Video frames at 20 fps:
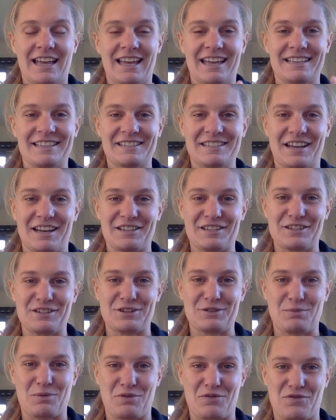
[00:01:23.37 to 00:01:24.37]
insights
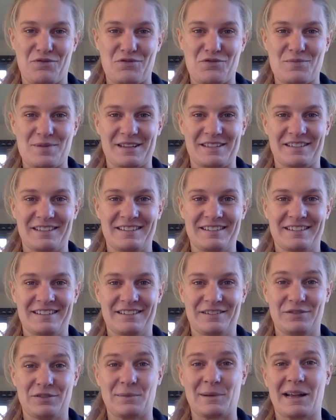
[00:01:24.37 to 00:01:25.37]
into performance
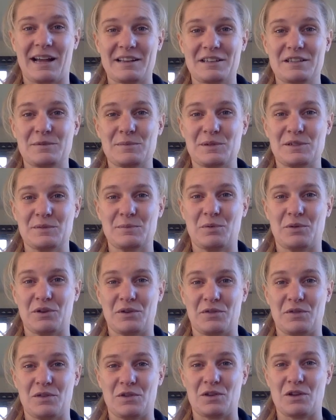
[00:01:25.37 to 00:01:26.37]
from a customer's
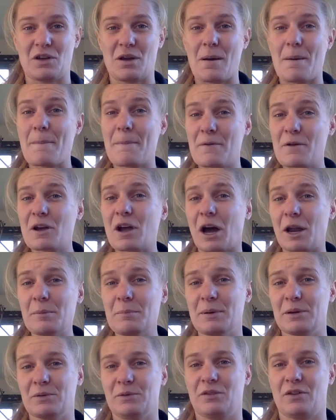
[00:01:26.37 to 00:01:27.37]
point of view kind
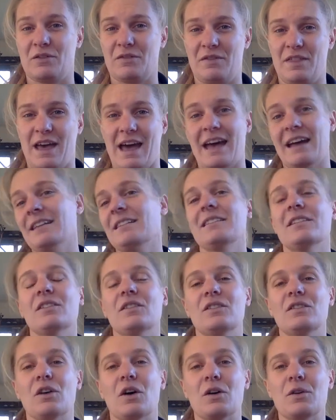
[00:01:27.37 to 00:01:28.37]
of builds off that.
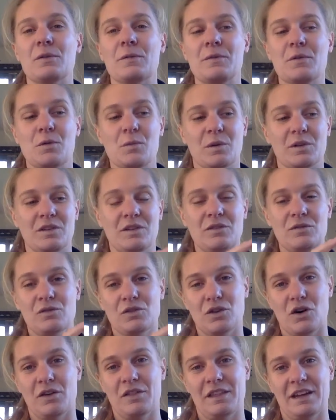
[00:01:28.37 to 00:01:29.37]
So once you've
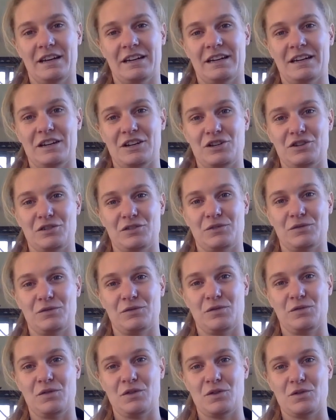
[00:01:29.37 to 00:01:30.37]
got that
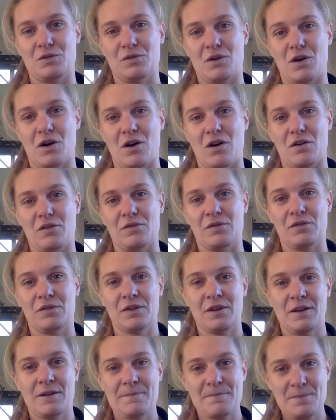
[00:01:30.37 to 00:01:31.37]
initial view of
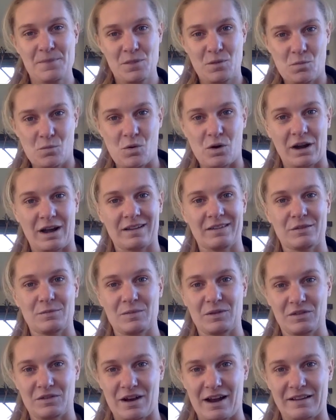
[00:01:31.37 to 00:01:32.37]
what
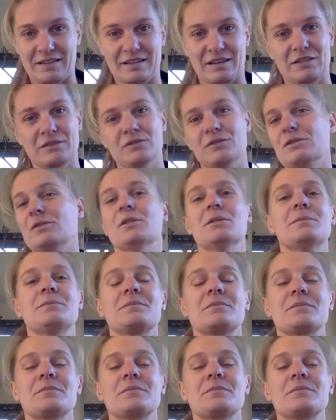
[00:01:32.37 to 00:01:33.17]
customers are asking for,